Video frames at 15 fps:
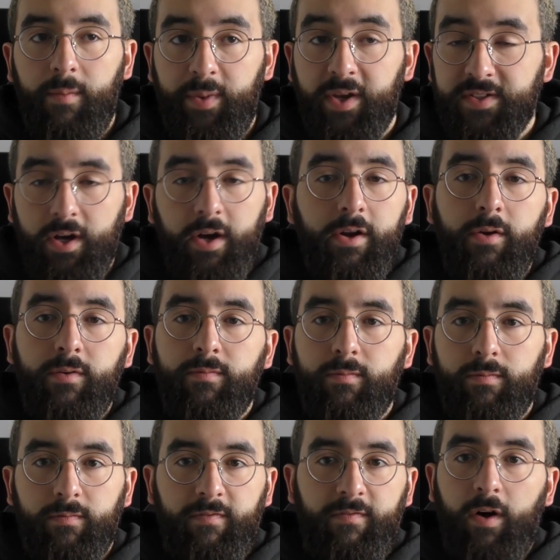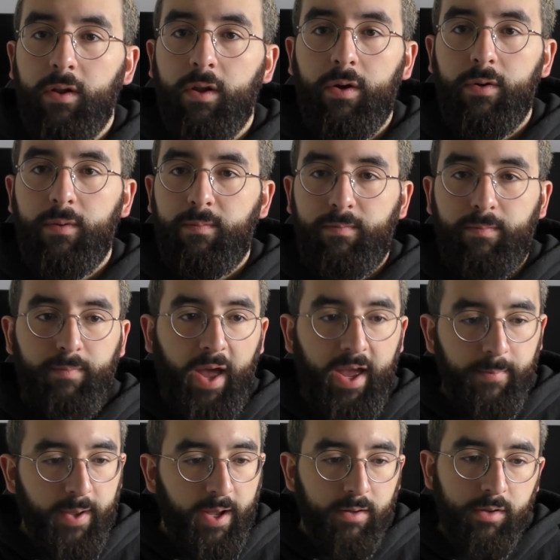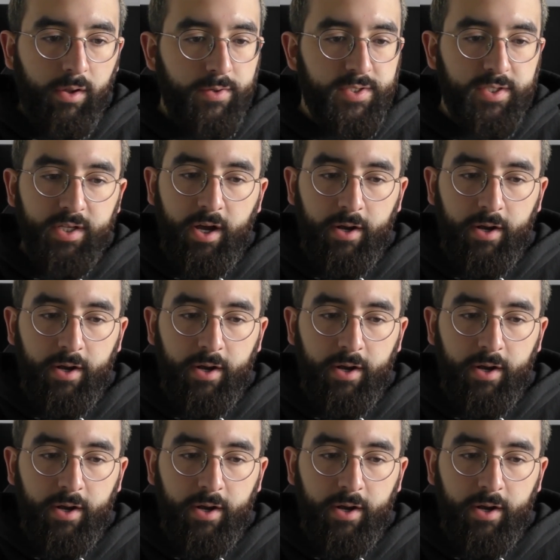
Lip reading: Because I don't follow PayPal closely,